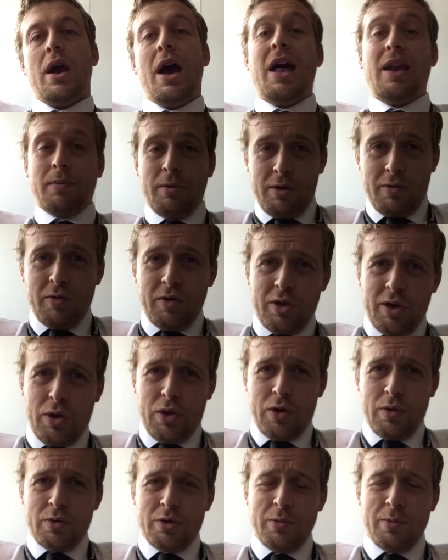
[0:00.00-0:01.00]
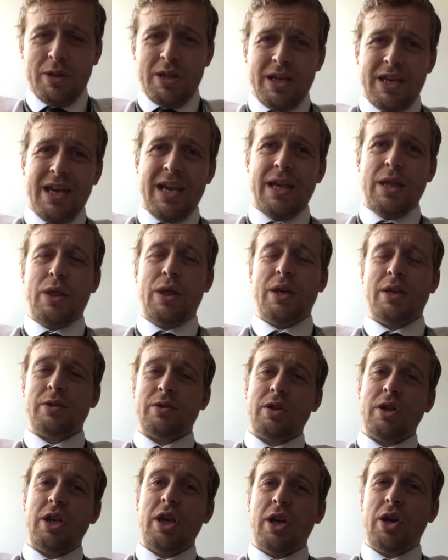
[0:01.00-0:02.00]
And I'm going to run you through some of the key
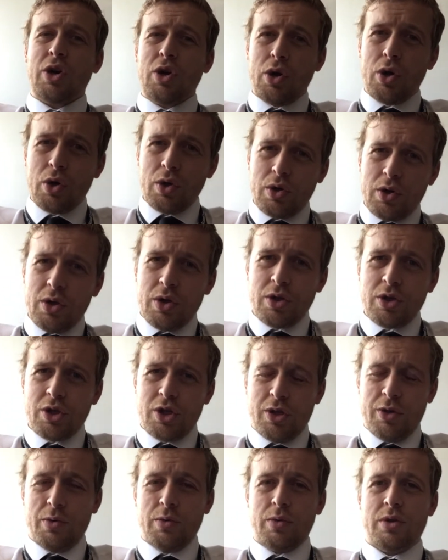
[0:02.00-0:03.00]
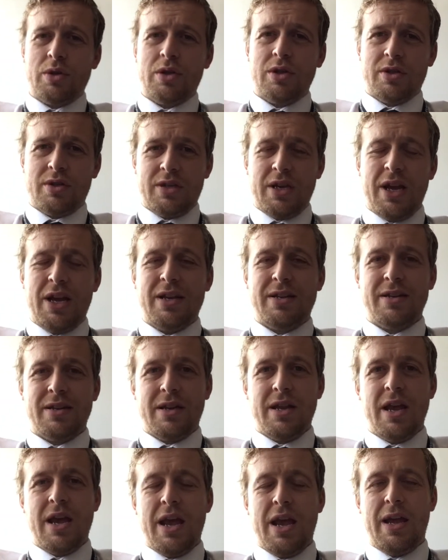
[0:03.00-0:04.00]
things that you could choose to say
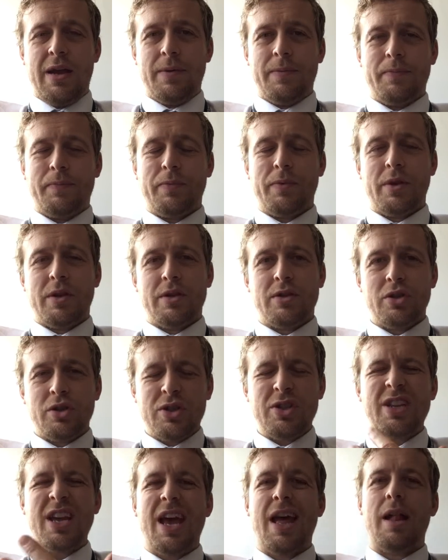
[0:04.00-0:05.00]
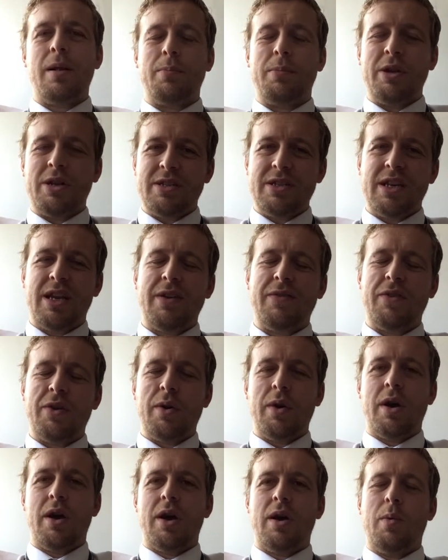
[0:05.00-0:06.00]
today, just to help you, to give
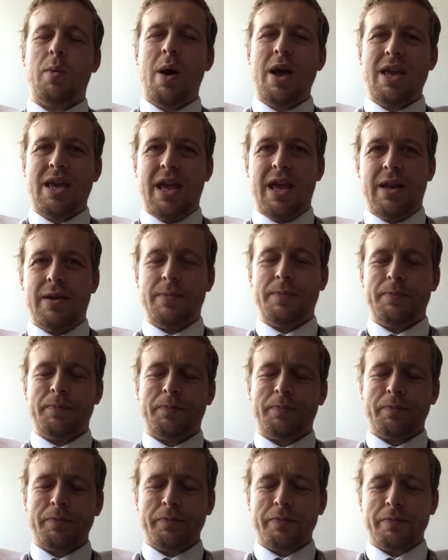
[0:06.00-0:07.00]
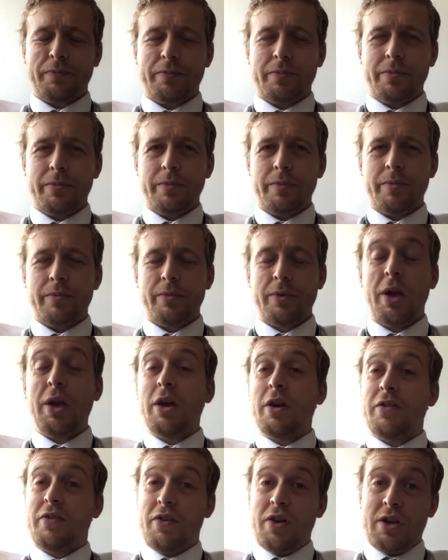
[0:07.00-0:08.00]
you a way in.
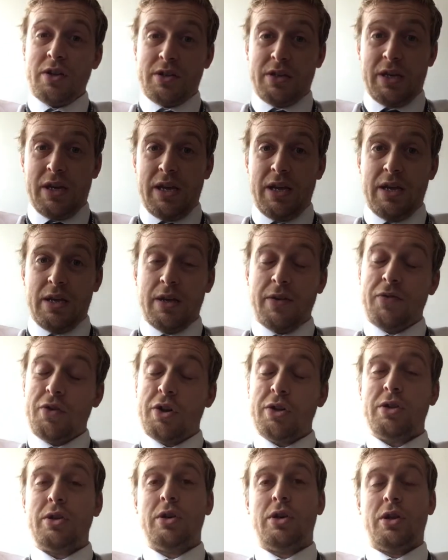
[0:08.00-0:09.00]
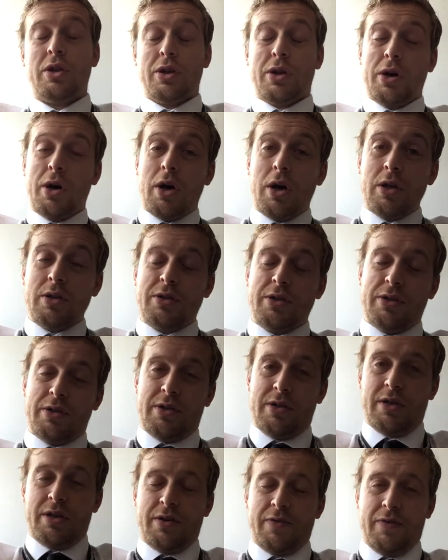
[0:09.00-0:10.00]
Firstly, you've got to look at the
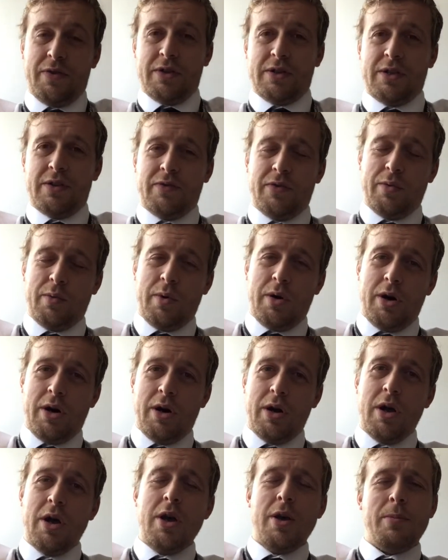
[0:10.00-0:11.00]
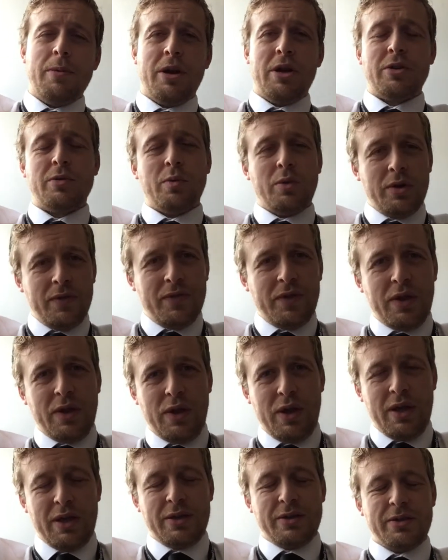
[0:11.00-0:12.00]
causes of the Civil War, because one of the
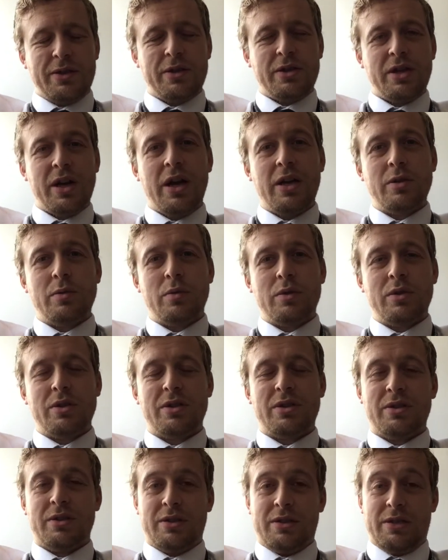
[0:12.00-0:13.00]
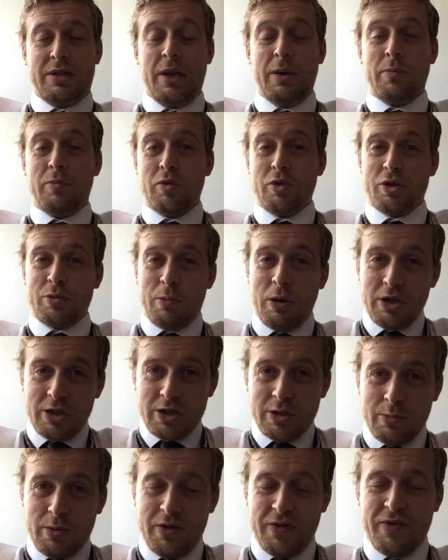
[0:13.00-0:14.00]
things that Charles was deemed
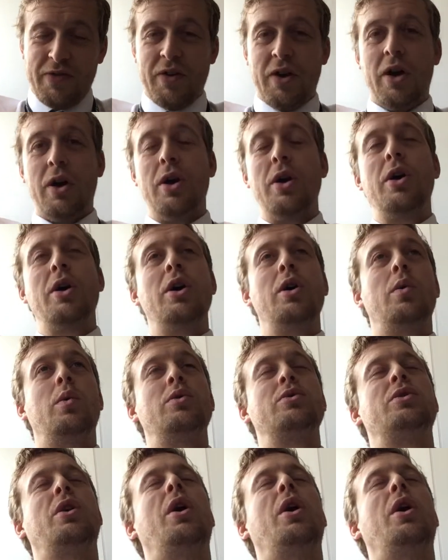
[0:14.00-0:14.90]
responsible for was